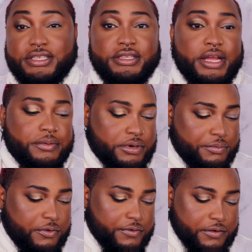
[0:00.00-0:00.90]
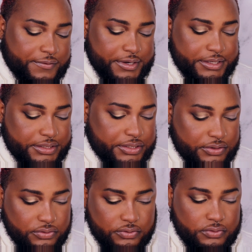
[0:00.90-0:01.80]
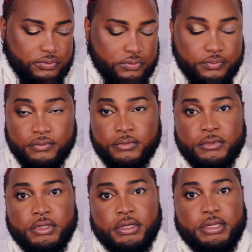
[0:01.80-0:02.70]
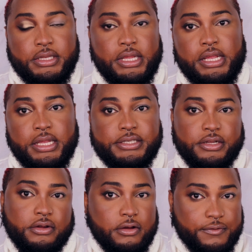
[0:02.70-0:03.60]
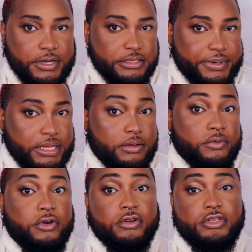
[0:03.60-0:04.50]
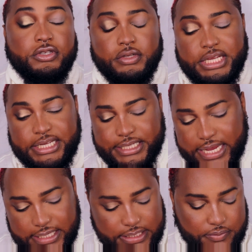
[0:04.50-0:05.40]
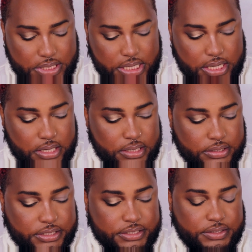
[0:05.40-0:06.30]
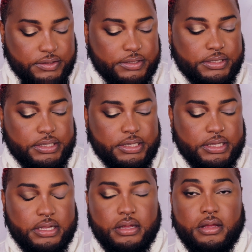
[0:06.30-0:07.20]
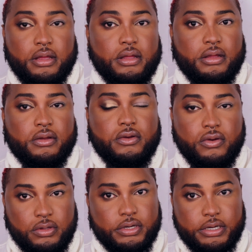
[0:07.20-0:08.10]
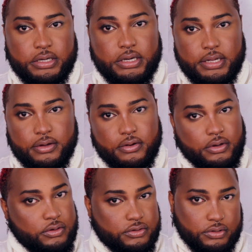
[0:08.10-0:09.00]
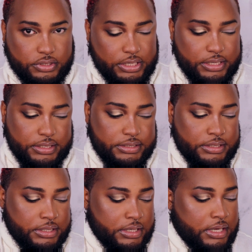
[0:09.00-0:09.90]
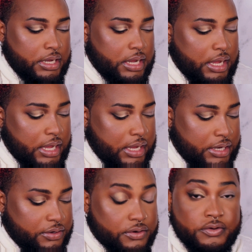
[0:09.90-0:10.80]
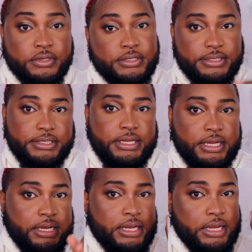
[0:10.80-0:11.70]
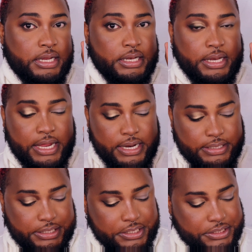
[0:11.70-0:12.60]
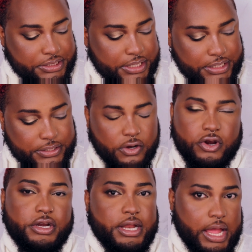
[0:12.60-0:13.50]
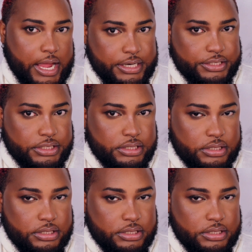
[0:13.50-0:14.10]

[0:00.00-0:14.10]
So now we're gonna move over into the Stone Cold Fox palette. We're going to do the exact same eye, just using cooler neutral shades. And you're going to see that these shades aren't ashy.